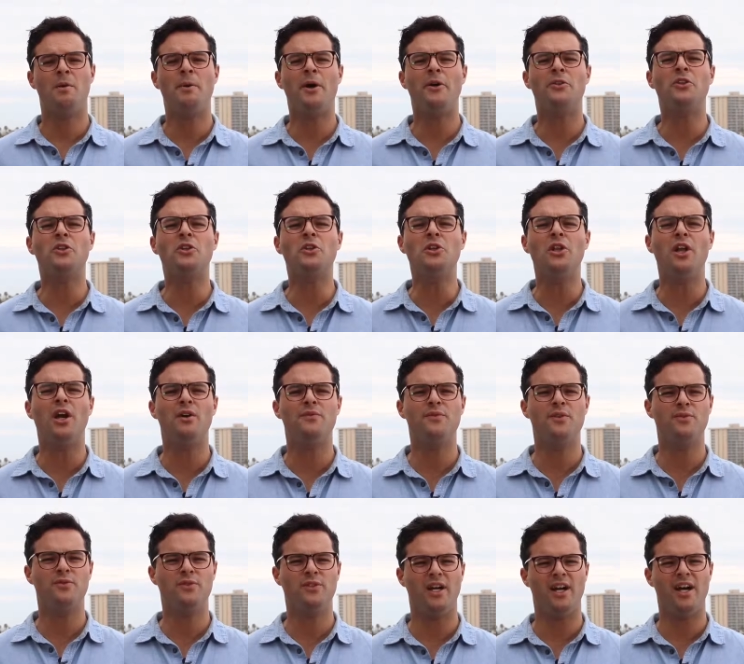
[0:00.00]
about the
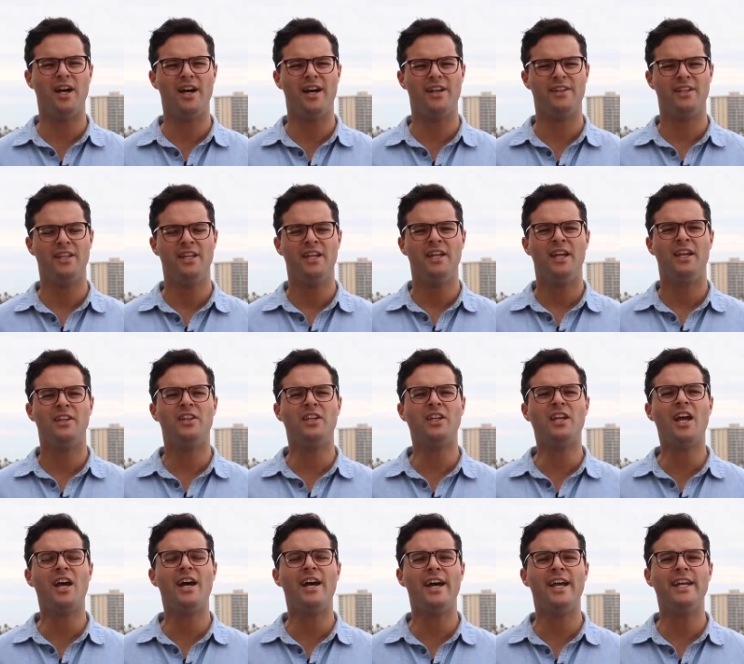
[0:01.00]
love of God
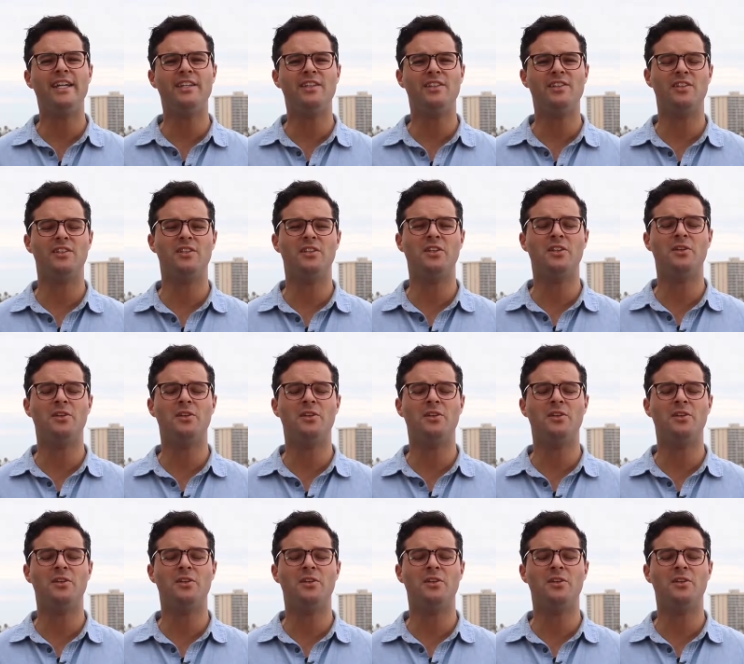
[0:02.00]
and the kindness